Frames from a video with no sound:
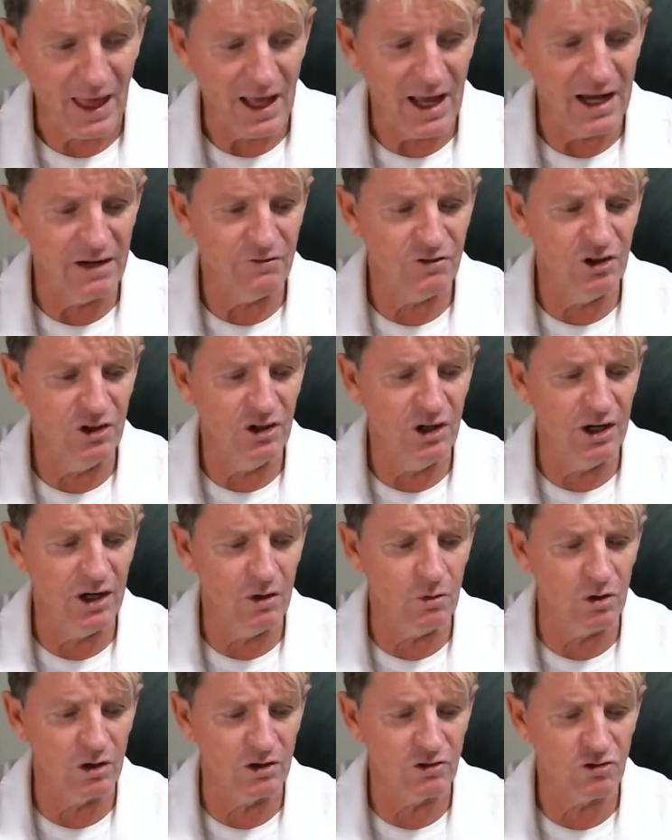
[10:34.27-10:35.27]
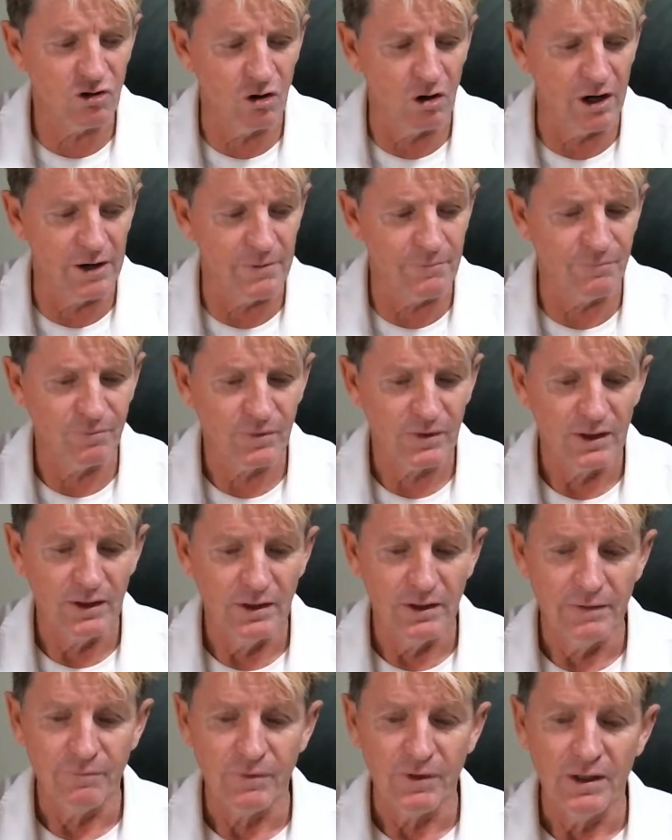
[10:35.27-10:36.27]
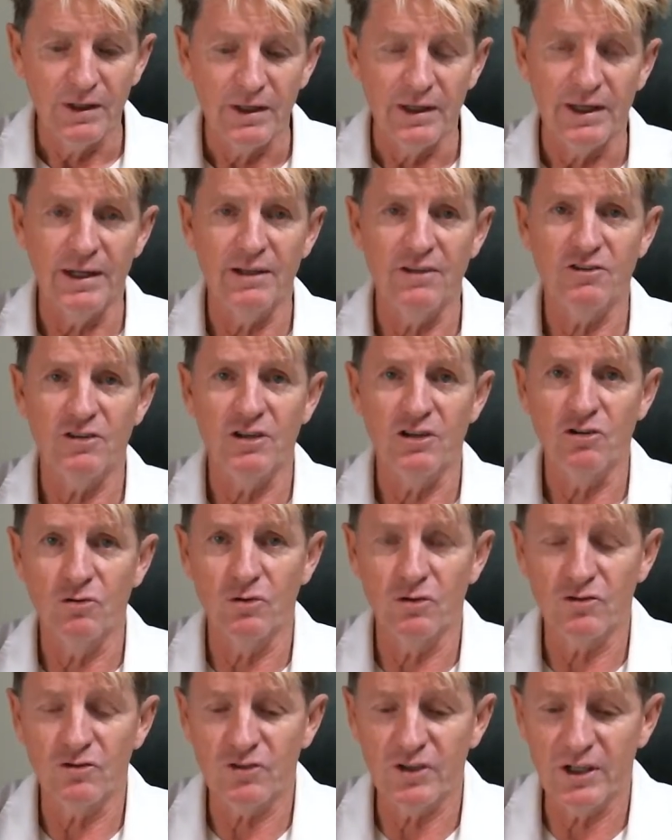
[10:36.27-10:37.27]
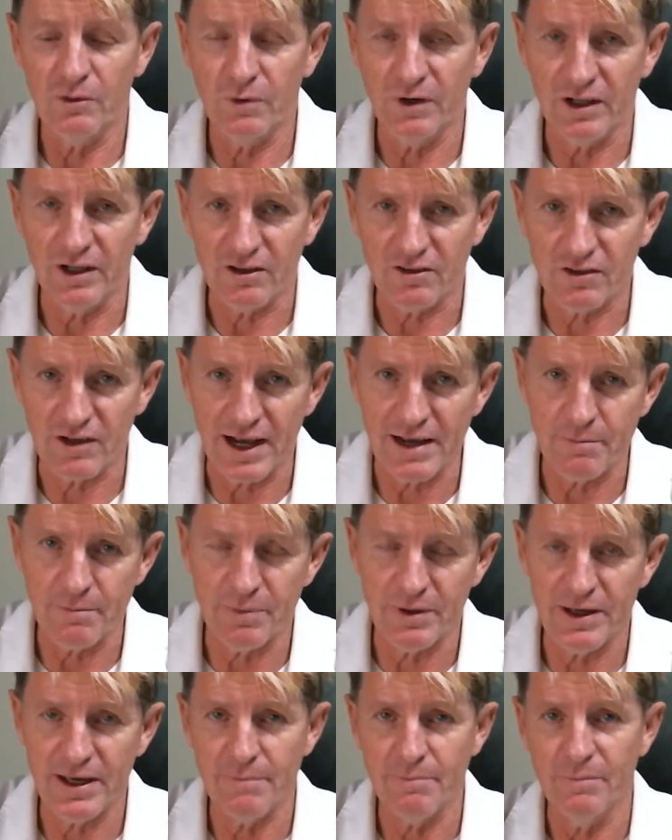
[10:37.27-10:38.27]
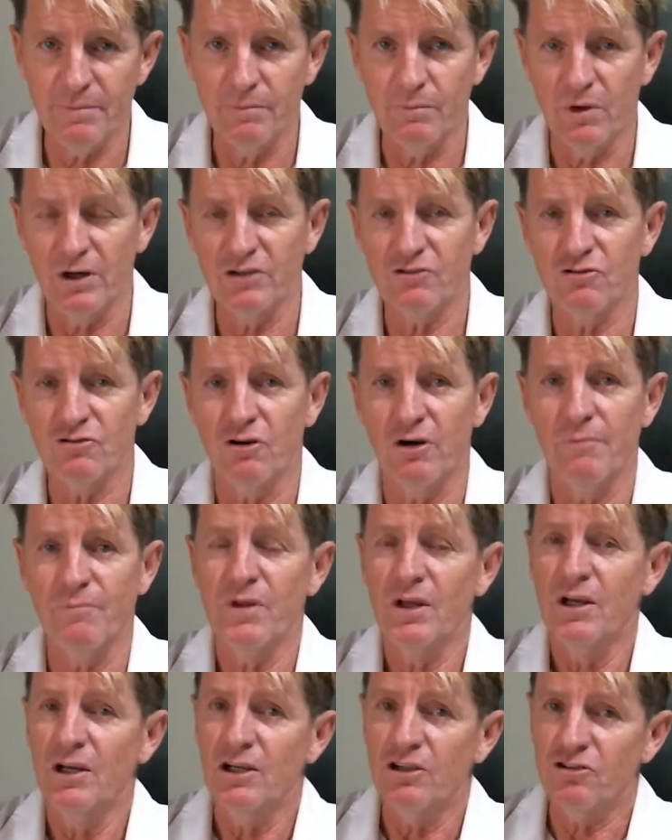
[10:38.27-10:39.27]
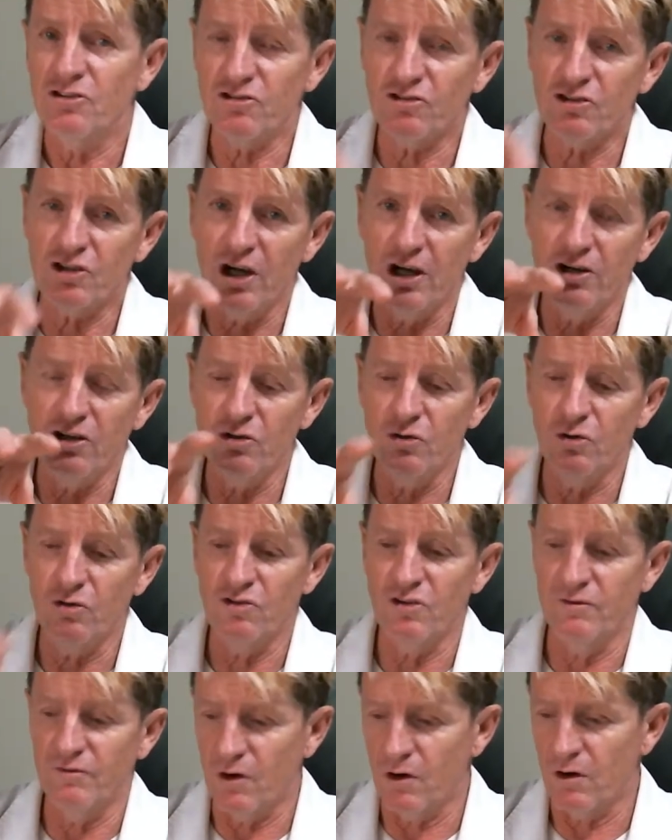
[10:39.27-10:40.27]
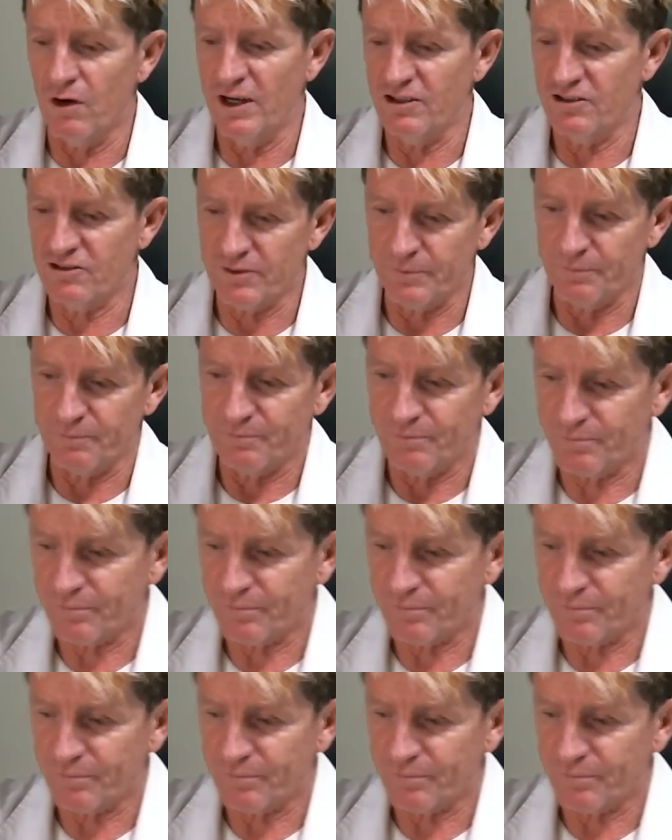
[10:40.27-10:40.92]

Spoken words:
And if you don't know what time it is in your city when it's 8 p.m. my time, just go to your device.